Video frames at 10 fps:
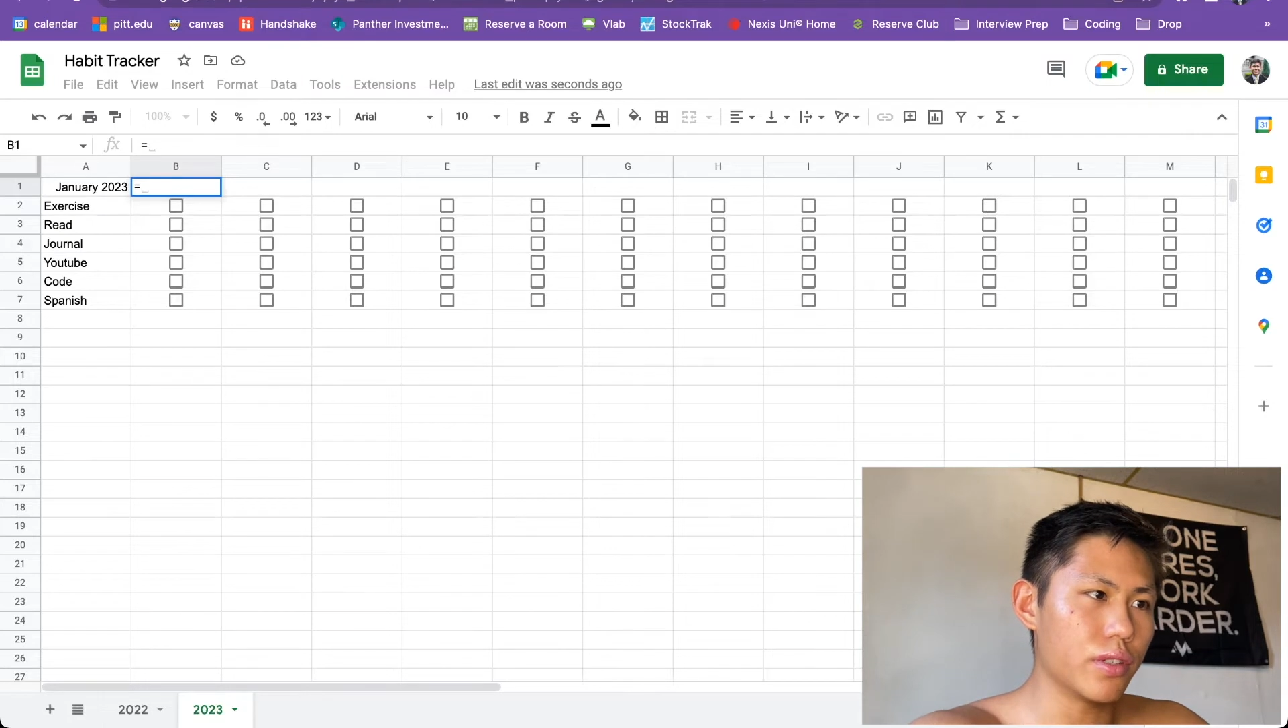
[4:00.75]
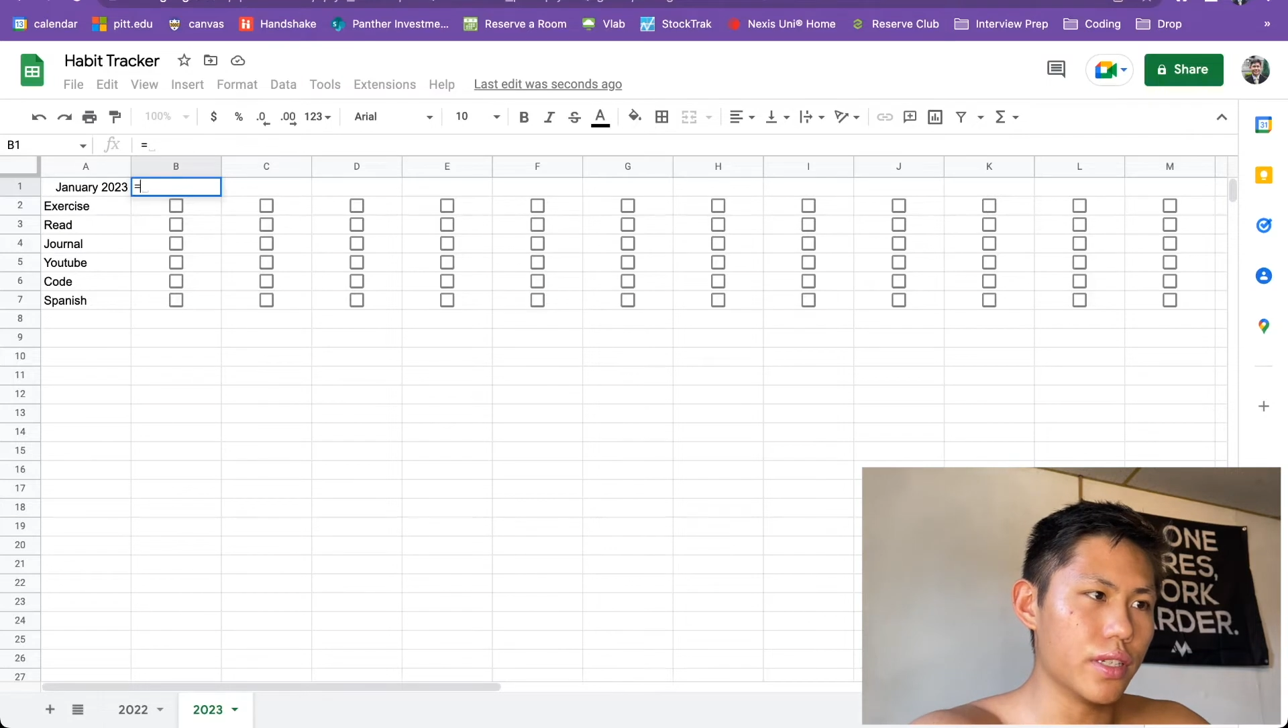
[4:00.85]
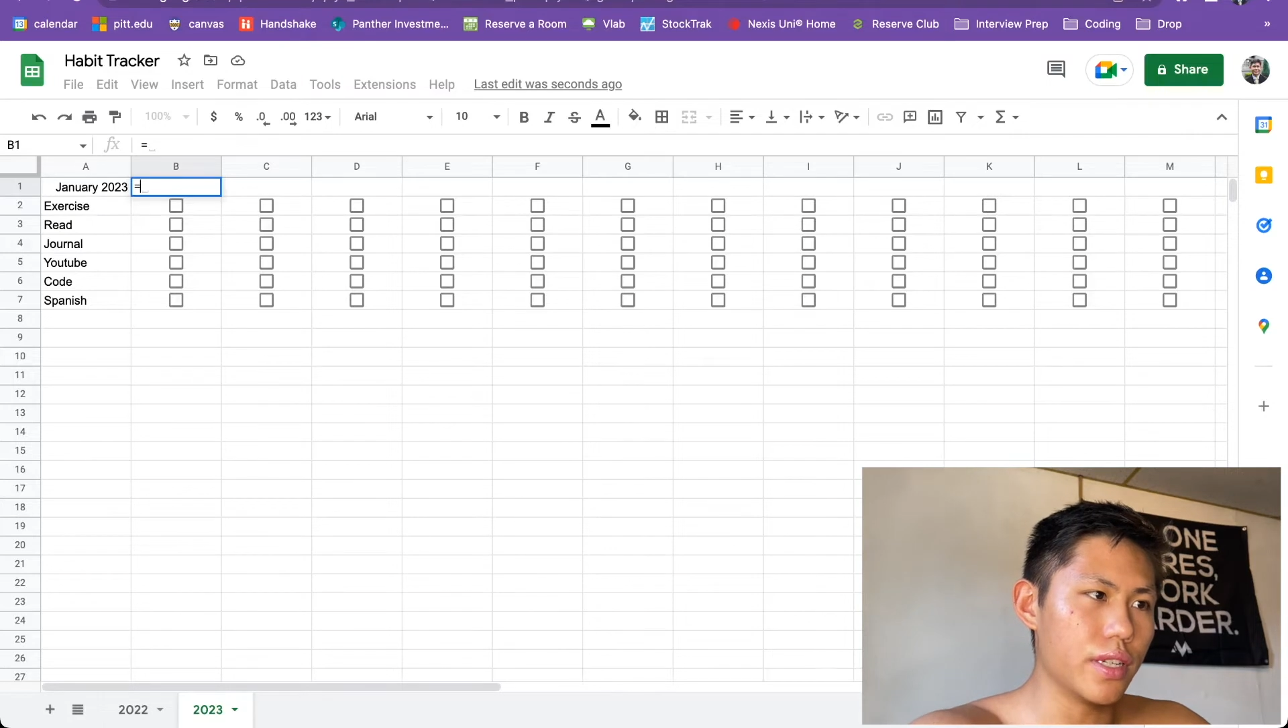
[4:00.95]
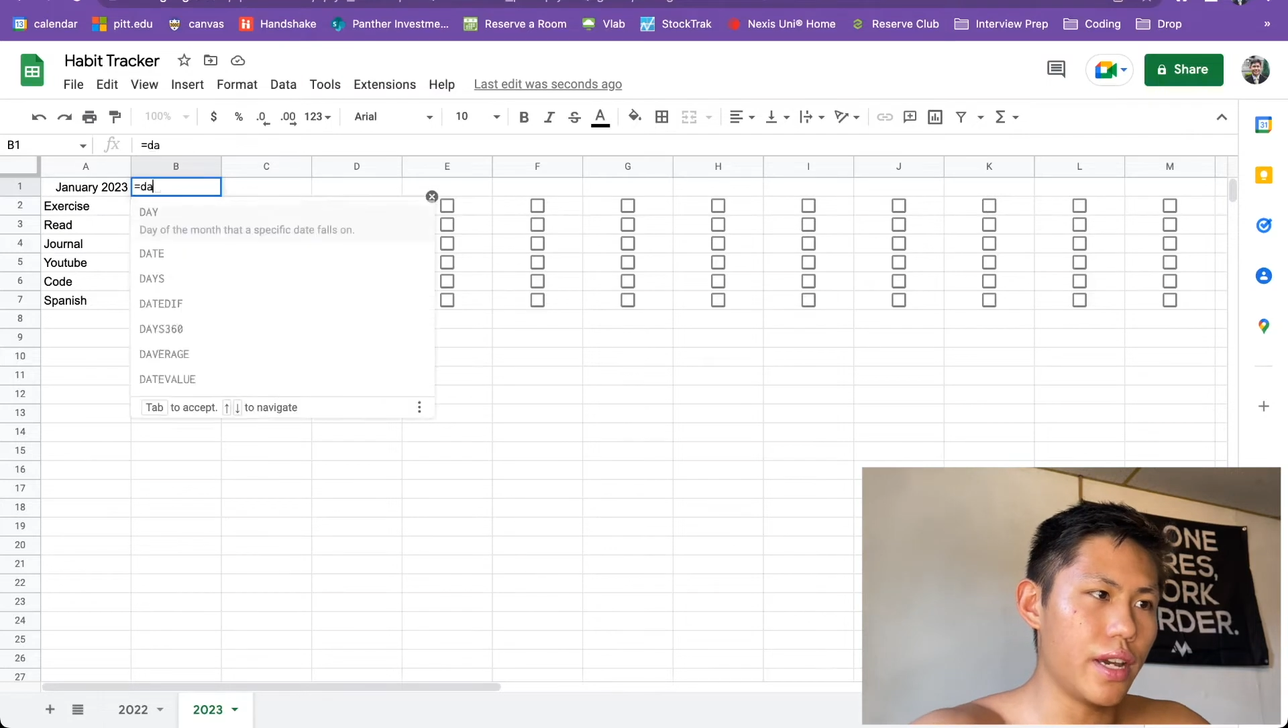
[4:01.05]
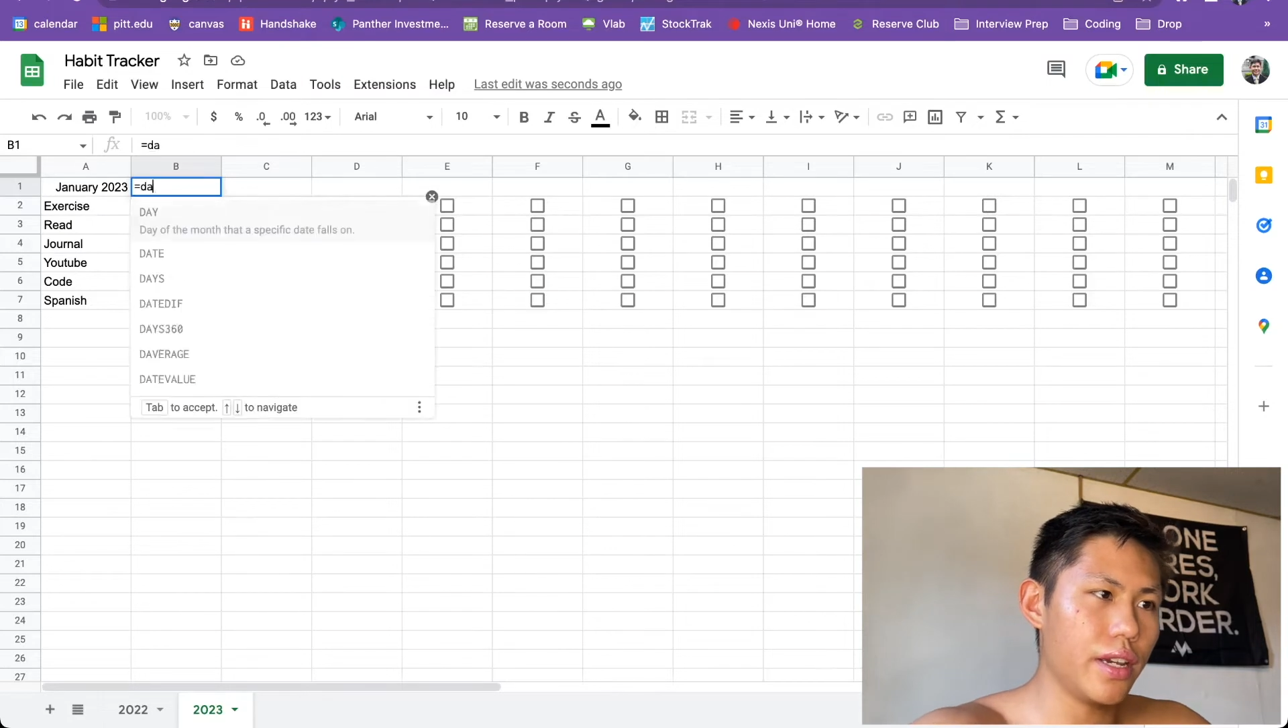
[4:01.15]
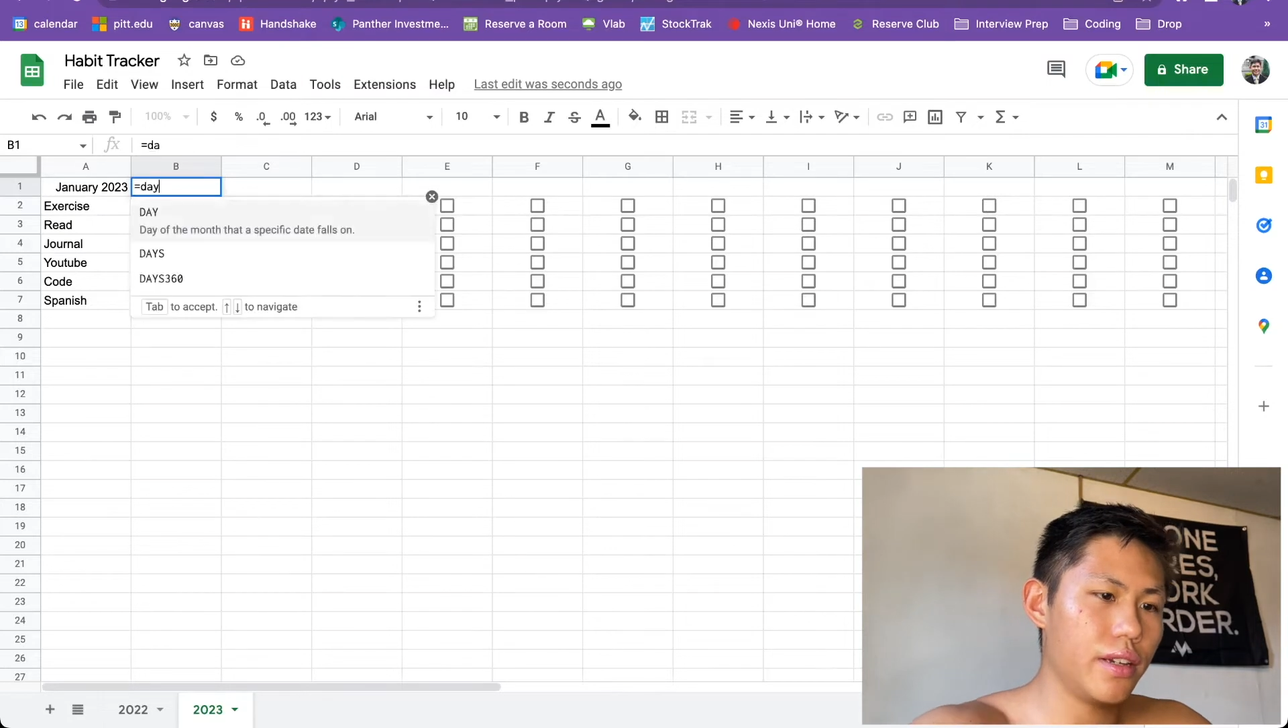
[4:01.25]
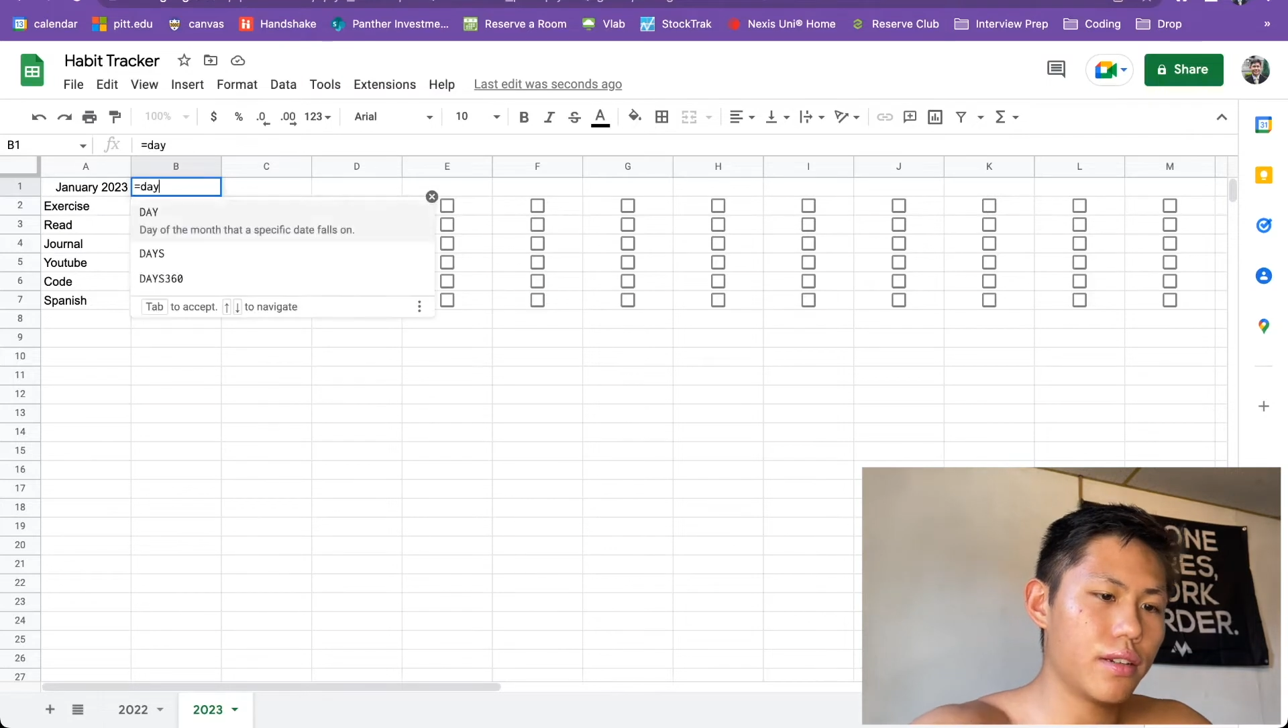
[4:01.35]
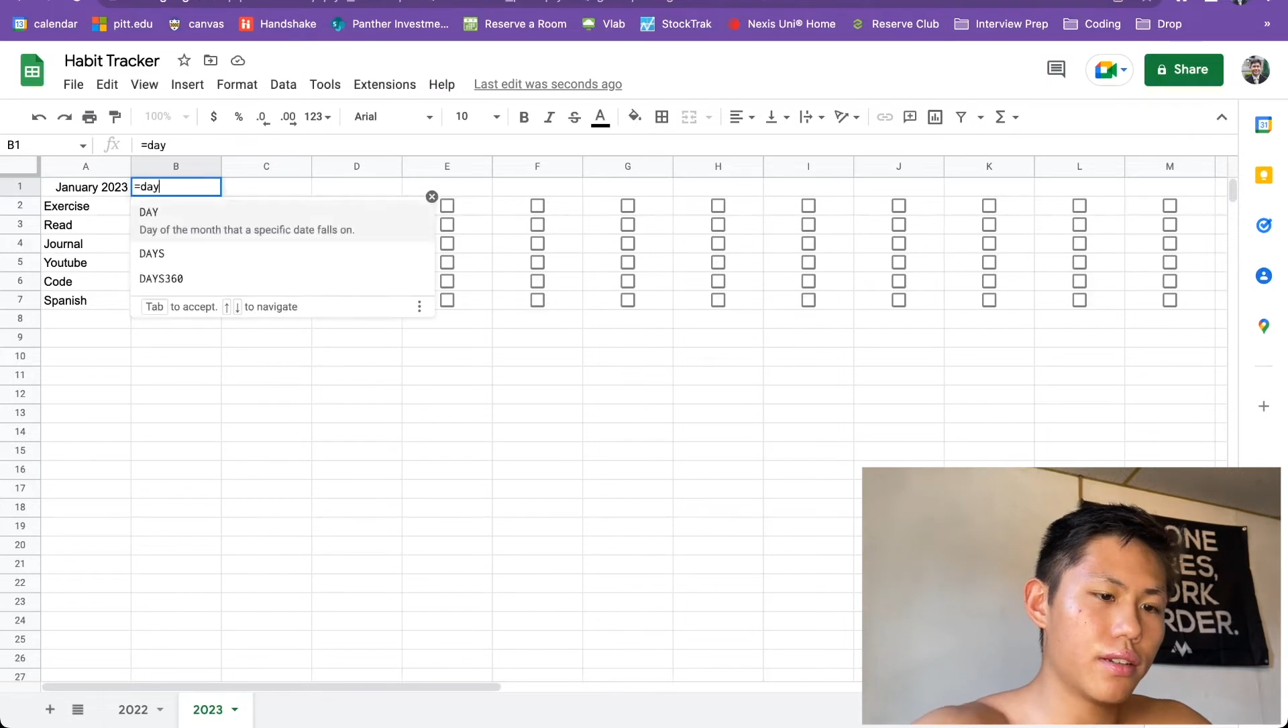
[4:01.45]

day